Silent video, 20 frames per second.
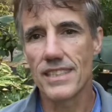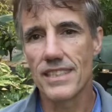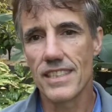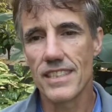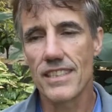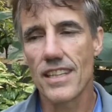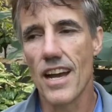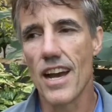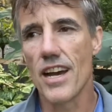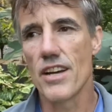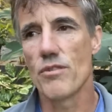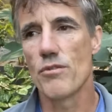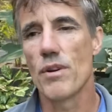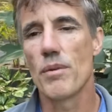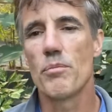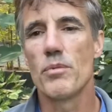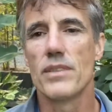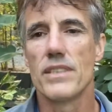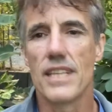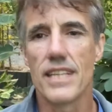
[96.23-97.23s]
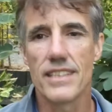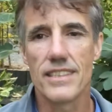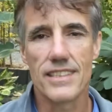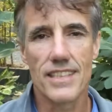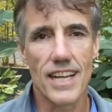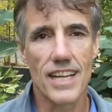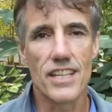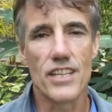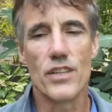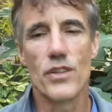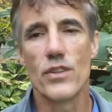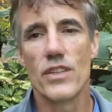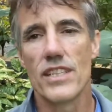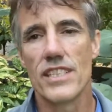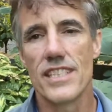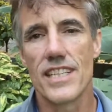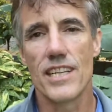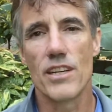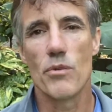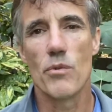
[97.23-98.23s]
card represents that
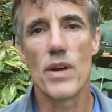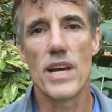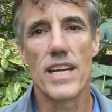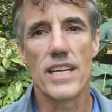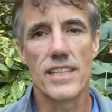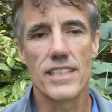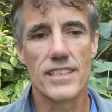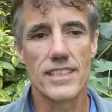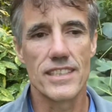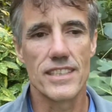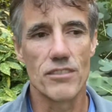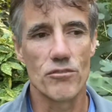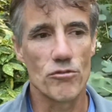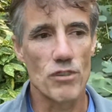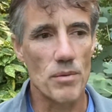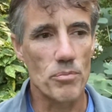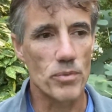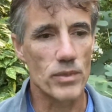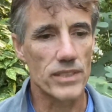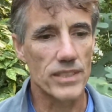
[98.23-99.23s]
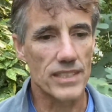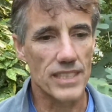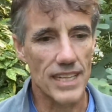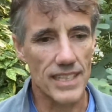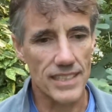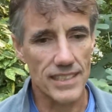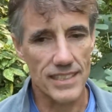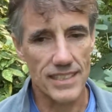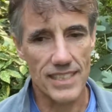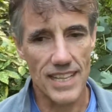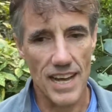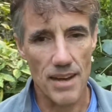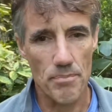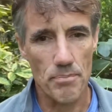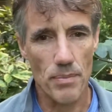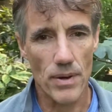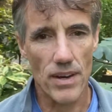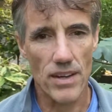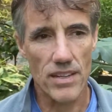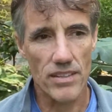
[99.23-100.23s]
unity awareness. It represents that
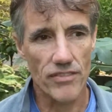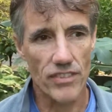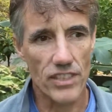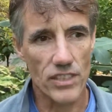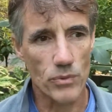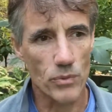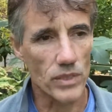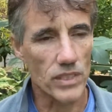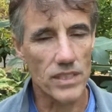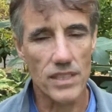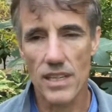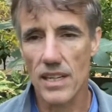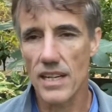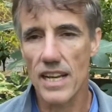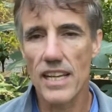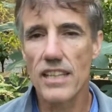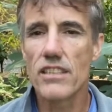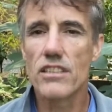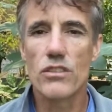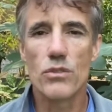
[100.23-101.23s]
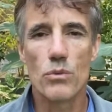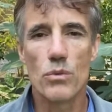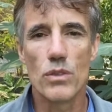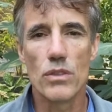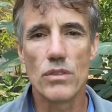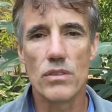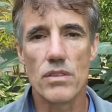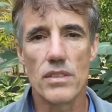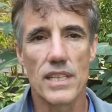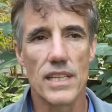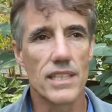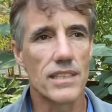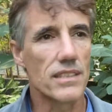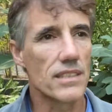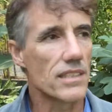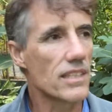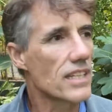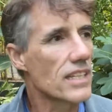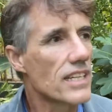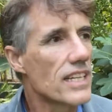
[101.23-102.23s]
part of us which connects to all things
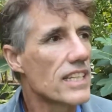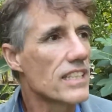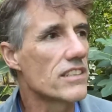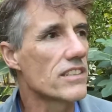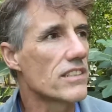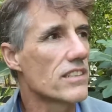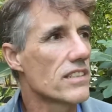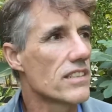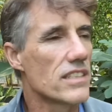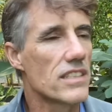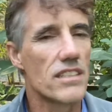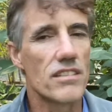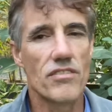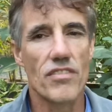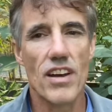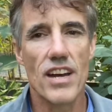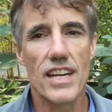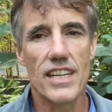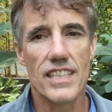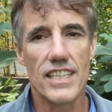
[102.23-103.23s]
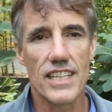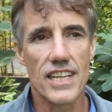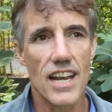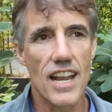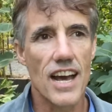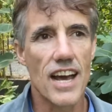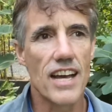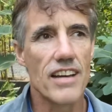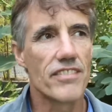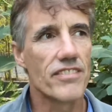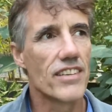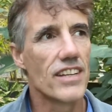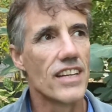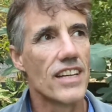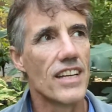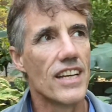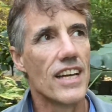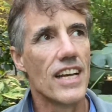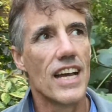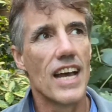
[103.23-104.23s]
and connects to the divine in life.
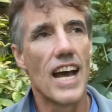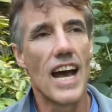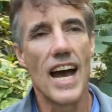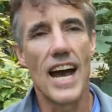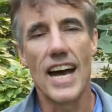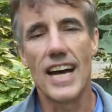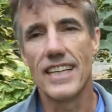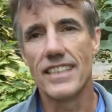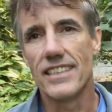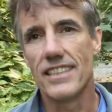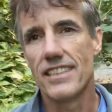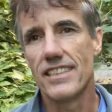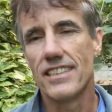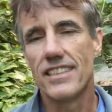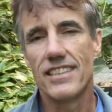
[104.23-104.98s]
And